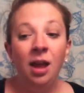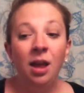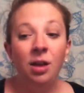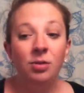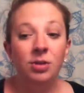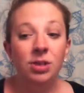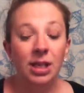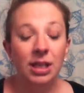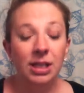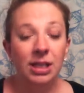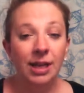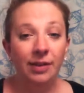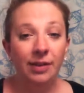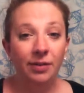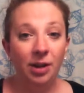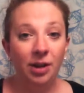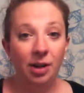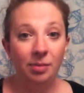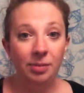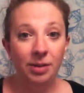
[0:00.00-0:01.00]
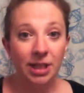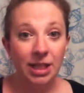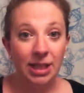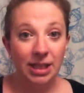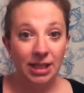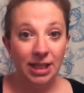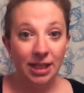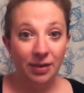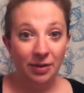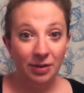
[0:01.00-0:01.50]
It was nice to have a couple
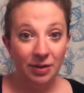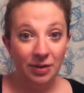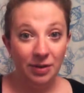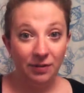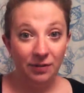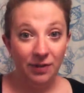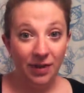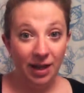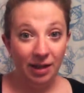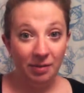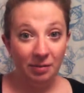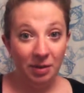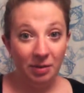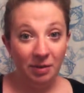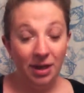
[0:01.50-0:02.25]
days together as a family.